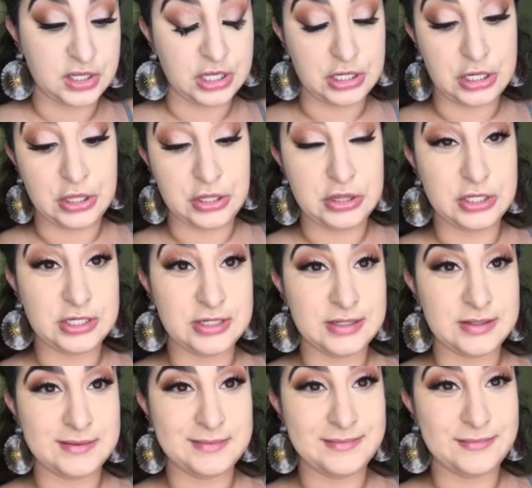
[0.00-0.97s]
another
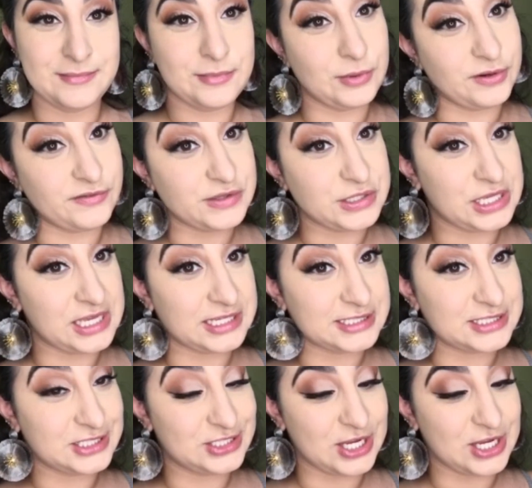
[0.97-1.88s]
Morphe X